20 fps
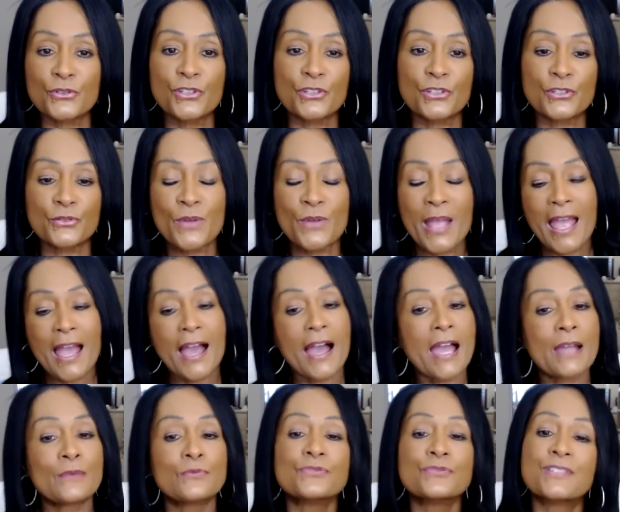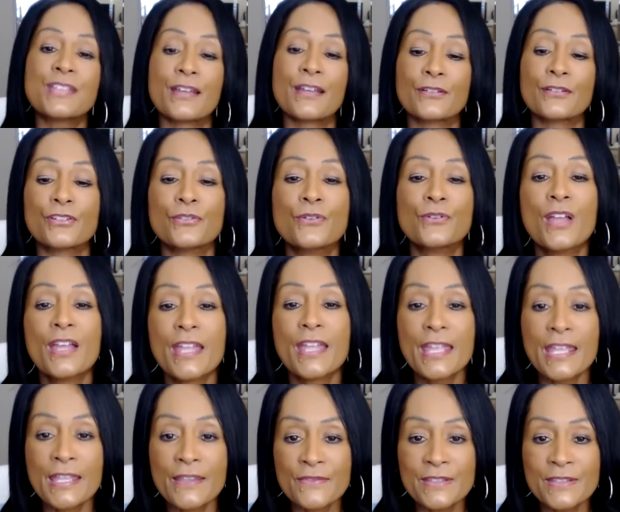you. I will tell you.
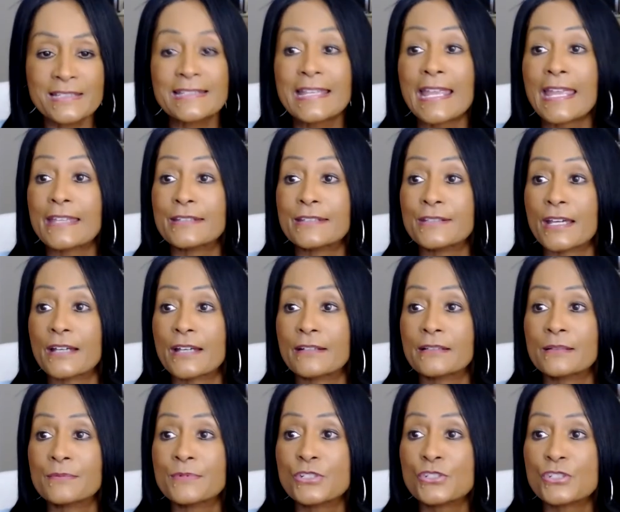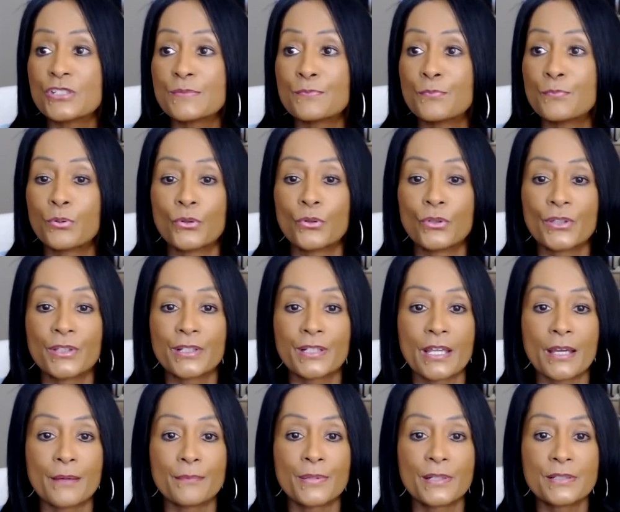In this handout, let me just pull it
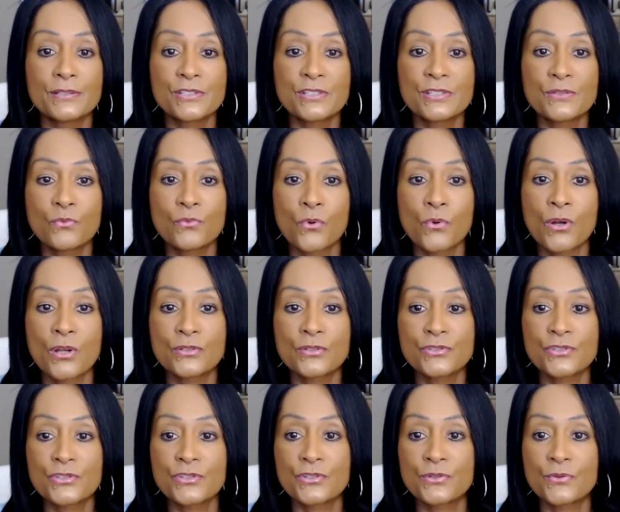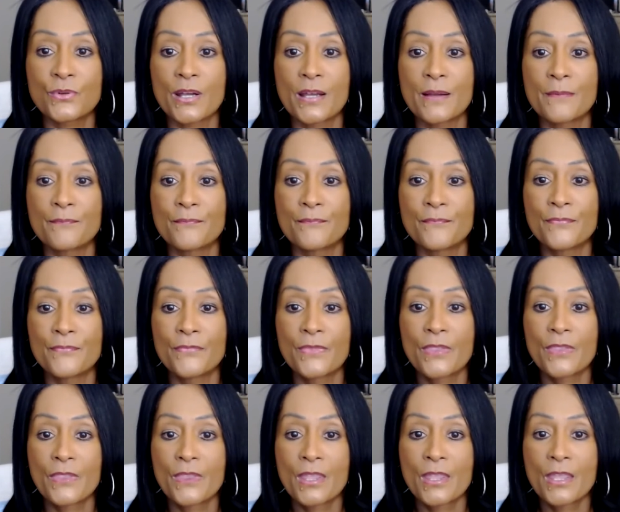up. Just want to,
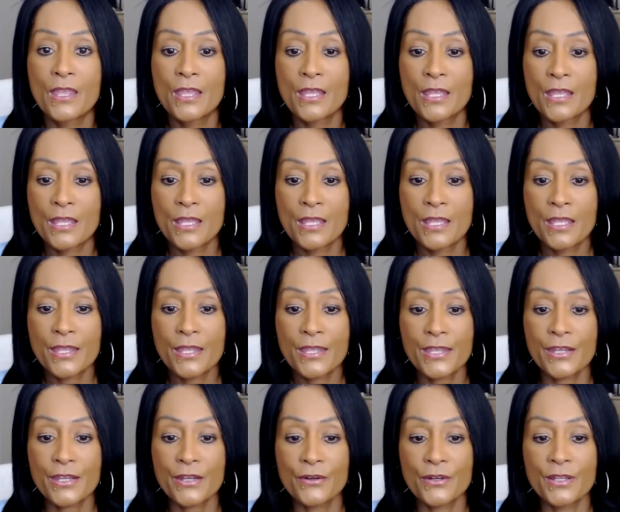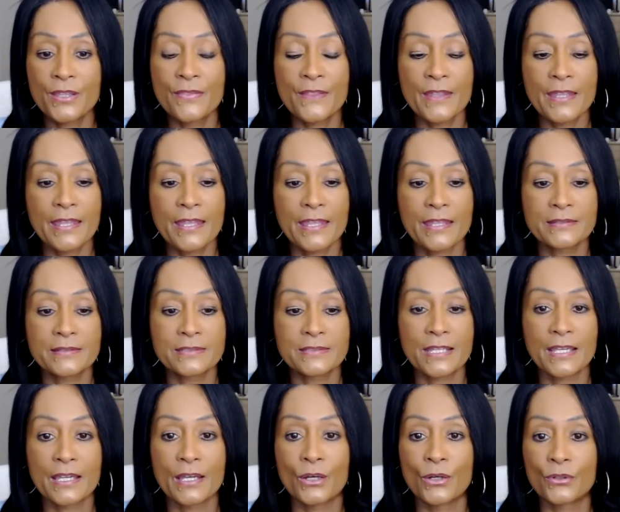here, in the
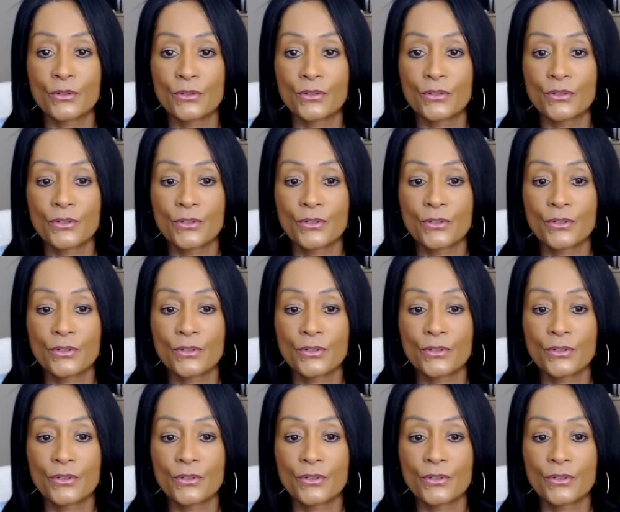handout,